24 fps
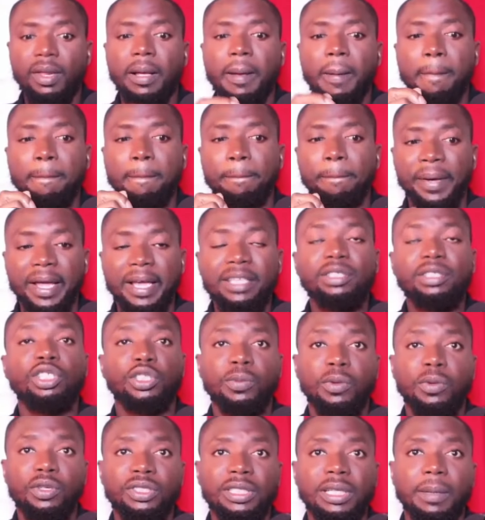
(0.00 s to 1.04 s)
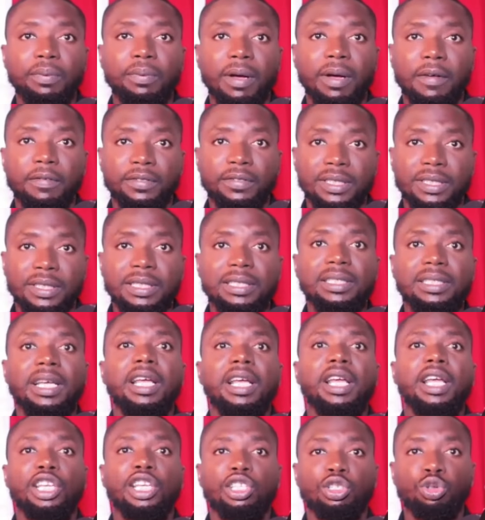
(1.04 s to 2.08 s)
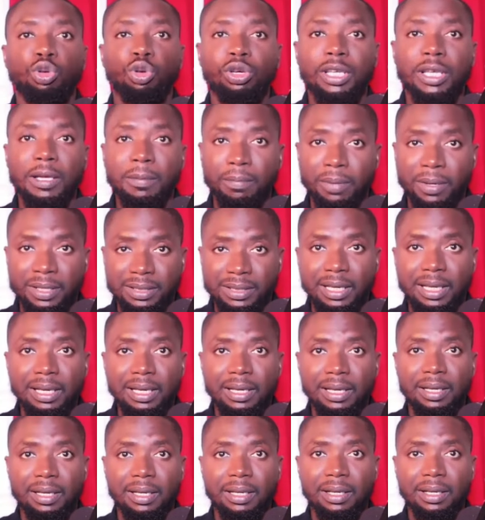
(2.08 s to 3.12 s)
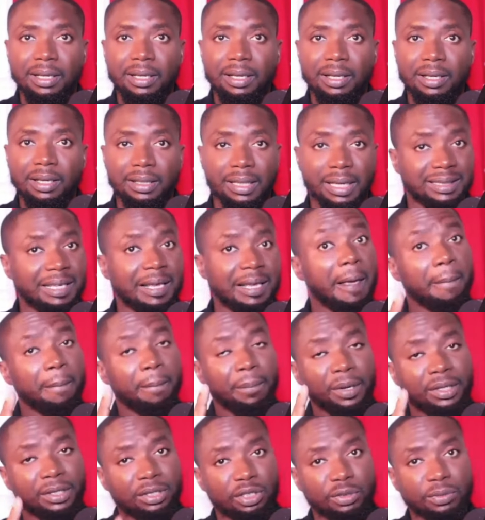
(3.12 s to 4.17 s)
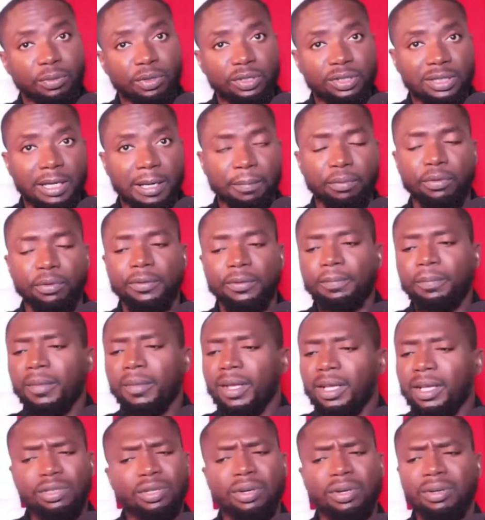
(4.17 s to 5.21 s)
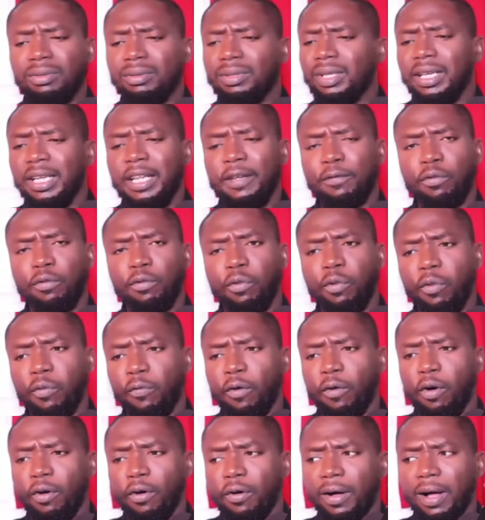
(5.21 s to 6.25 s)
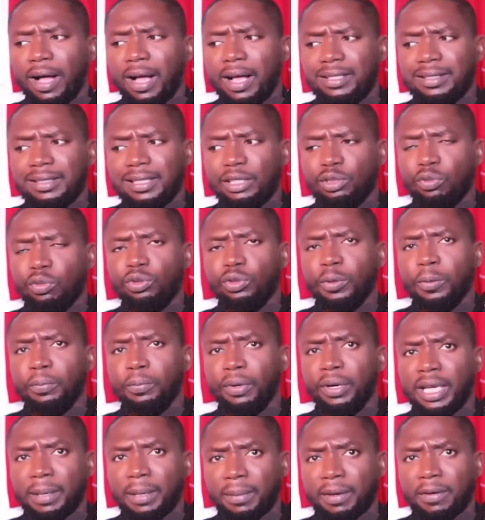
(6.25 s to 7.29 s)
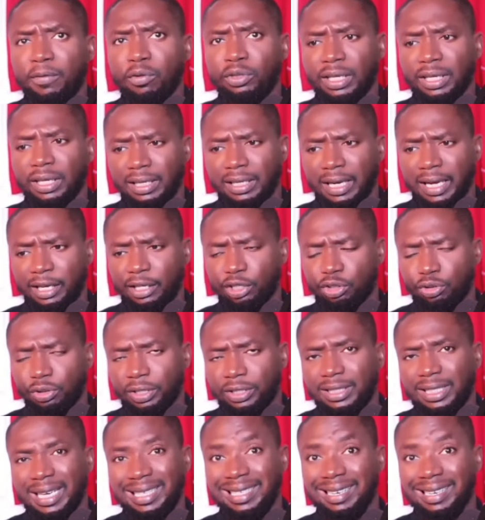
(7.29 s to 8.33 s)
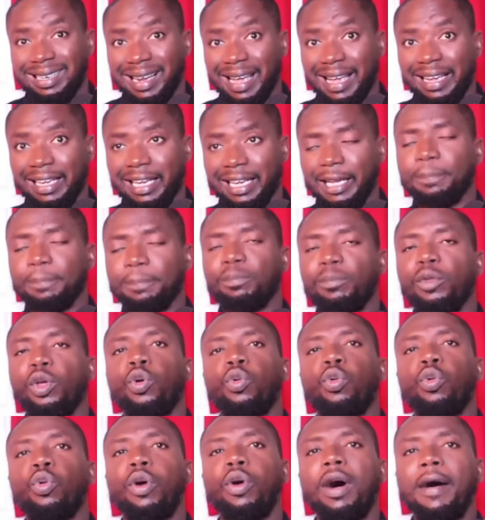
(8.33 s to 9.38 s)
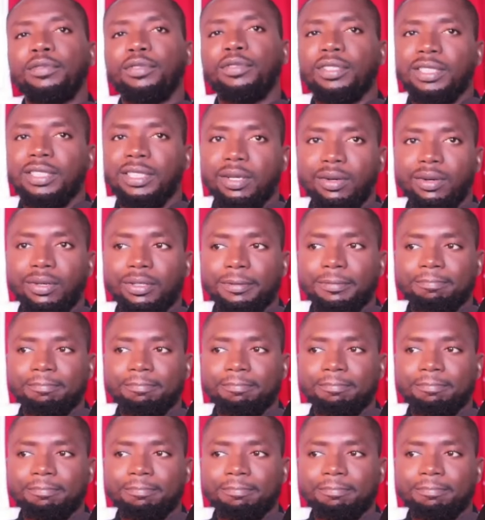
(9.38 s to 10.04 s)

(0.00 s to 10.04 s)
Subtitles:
I've seen, is looking better. That's it, based on the small sample. So if for Arsenal to want to bring him, even they're interested and they like him, we'll have to sell